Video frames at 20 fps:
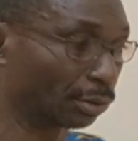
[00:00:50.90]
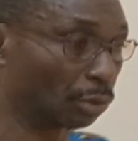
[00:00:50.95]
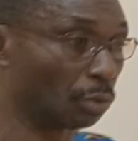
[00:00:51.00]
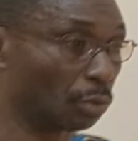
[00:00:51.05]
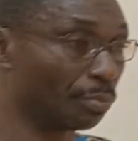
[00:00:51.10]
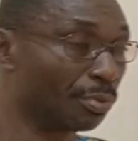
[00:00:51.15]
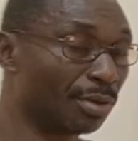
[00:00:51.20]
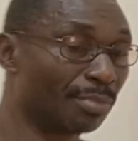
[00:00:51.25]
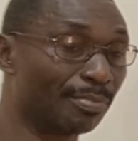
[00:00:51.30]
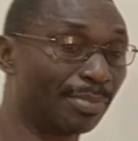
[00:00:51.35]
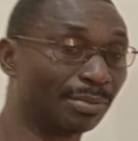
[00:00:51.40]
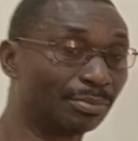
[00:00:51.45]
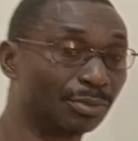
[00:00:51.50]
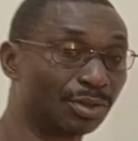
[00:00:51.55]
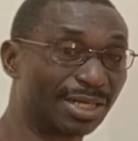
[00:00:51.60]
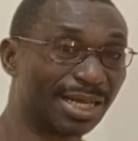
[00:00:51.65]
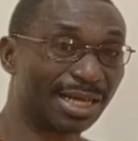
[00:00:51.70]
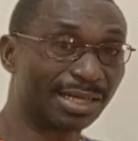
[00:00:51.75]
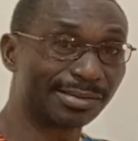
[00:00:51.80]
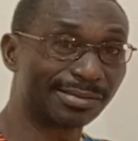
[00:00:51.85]
Could be
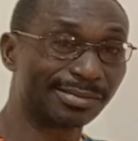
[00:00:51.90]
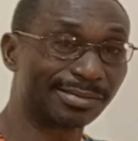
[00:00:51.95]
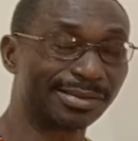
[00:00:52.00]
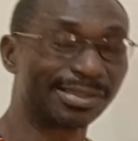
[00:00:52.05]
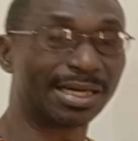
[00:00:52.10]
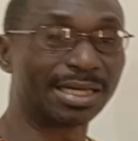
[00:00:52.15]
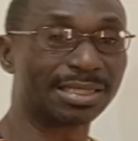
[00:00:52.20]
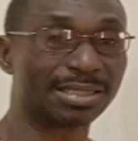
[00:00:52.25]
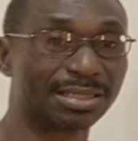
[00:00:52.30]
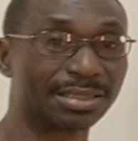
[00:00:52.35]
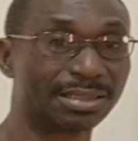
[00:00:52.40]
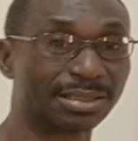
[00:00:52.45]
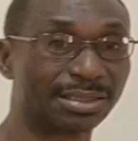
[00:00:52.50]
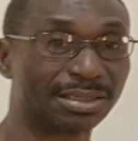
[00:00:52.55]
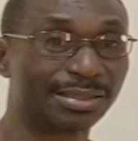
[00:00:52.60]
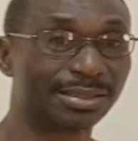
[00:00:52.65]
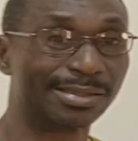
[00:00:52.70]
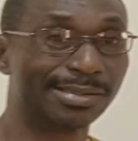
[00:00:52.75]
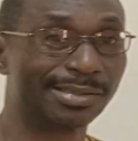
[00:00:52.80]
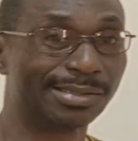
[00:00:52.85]
Bermuda grasses,
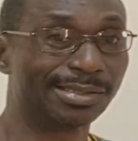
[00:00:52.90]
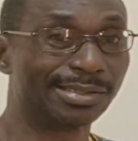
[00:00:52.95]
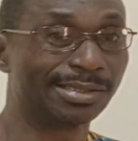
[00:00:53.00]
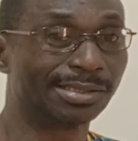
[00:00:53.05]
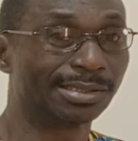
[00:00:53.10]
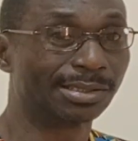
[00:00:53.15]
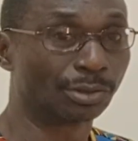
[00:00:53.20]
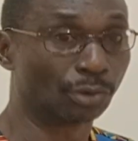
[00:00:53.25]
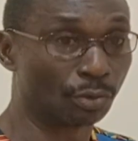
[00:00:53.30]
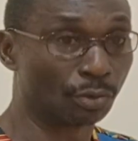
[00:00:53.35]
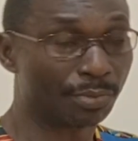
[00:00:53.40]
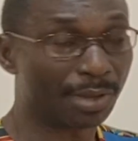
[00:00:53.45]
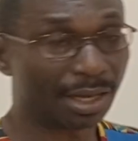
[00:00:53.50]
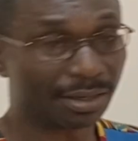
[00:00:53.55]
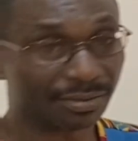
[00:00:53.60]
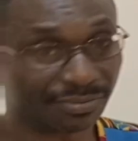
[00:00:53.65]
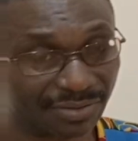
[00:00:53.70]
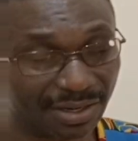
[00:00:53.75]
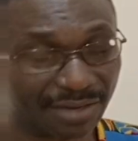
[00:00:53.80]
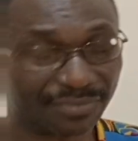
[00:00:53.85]
could be
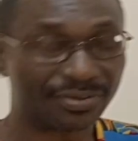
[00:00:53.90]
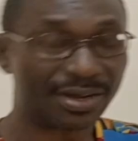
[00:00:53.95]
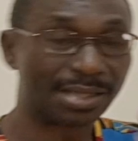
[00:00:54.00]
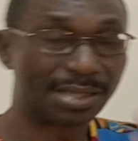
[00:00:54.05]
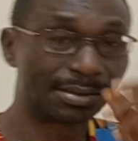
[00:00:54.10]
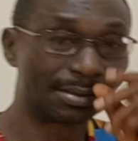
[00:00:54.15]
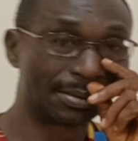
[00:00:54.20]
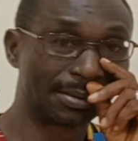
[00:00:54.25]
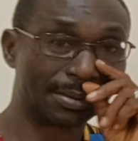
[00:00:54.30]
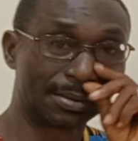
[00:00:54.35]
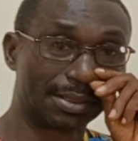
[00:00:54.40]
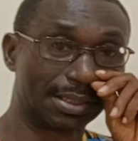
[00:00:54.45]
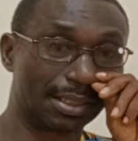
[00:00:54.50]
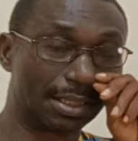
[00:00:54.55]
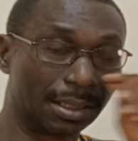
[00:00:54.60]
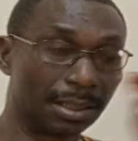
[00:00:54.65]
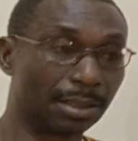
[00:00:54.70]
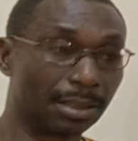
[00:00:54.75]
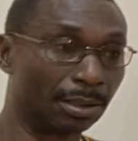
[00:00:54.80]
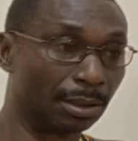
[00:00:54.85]
alfalfa,
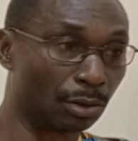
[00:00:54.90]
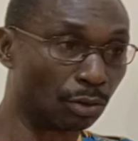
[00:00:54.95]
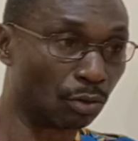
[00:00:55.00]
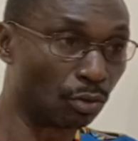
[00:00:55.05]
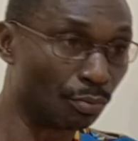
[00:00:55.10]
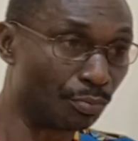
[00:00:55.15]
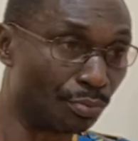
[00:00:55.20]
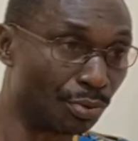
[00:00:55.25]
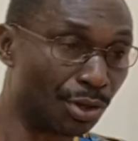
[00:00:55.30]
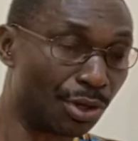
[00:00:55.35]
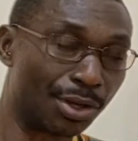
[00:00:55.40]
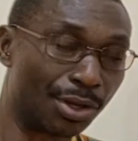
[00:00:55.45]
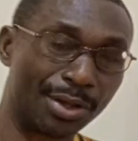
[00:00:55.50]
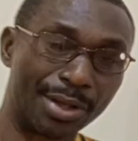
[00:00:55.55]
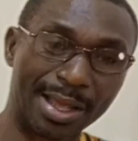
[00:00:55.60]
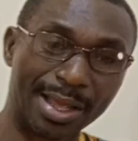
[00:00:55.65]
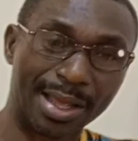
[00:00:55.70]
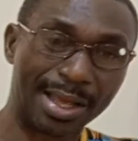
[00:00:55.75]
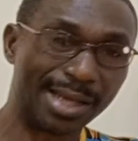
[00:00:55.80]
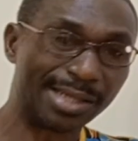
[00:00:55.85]
it could
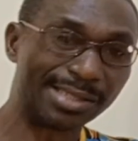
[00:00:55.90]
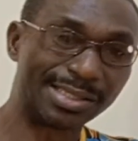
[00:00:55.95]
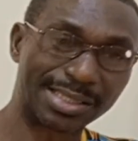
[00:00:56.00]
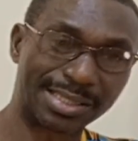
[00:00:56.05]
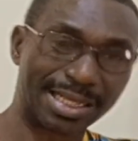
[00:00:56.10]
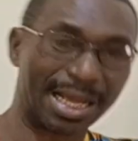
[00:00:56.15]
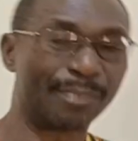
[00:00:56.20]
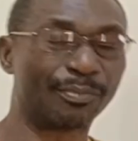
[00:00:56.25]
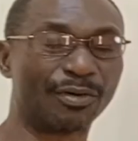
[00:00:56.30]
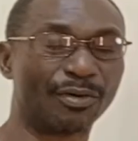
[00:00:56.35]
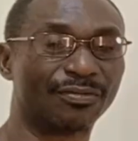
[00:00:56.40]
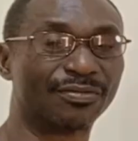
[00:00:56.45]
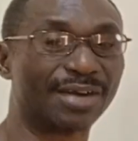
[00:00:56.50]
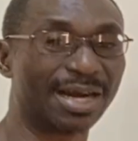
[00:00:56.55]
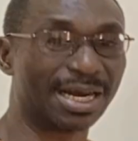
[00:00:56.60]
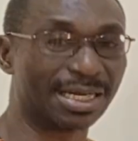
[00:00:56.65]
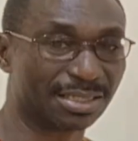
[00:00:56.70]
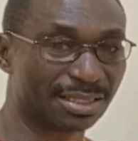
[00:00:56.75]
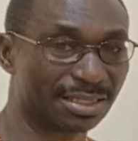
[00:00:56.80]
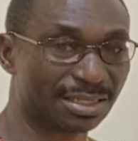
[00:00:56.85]
be any type of
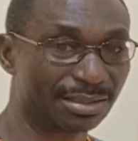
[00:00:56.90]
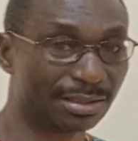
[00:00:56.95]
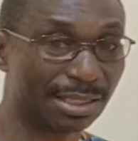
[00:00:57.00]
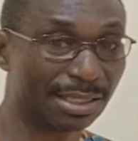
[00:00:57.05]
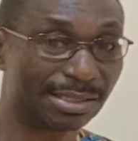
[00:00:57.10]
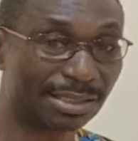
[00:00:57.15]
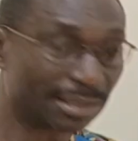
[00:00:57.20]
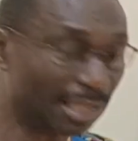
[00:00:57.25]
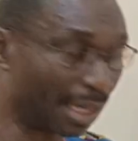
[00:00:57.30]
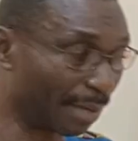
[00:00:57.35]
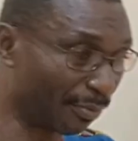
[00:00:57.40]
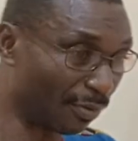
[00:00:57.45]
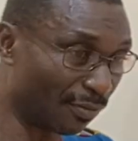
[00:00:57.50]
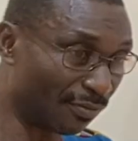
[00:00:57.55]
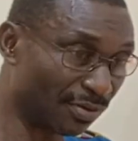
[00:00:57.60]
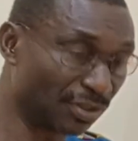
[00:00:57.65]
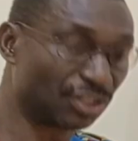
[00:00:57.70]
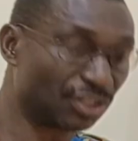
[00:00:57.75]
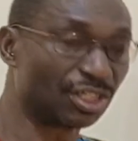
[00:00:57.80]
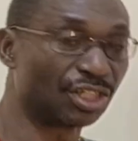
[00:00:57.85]
grass, any type
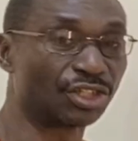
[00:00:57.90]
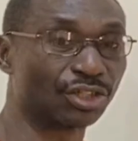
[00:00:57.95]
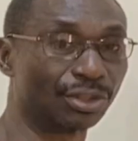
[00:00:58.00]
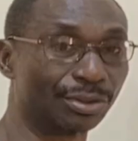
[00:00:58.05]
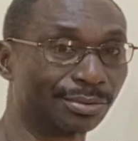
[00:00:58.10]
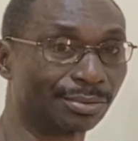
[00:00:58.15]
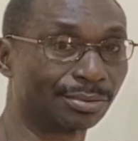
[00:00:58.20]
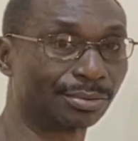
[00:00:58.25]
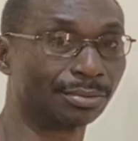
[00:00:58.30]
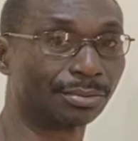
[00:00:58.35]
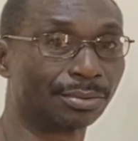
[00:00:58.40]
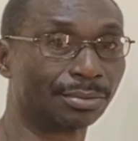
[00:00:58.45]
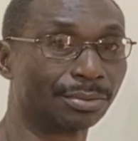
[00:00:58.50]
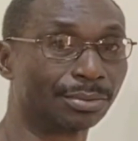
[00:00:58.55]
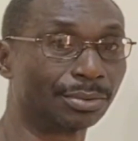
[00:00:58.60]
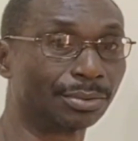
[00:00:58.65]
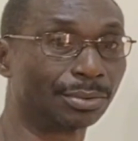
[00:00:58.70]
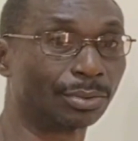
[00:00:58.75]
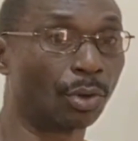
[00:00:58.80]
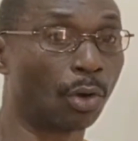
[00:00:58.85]
of vegetation,
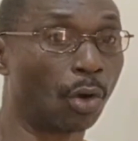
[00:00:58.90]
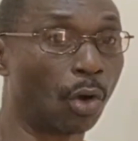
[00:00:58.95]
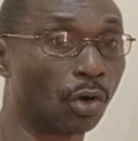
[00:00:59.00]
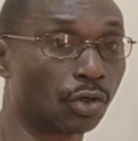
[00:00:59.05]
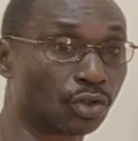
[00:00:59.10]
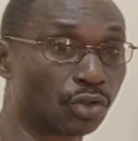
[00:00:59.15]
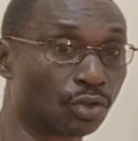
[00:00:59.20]
or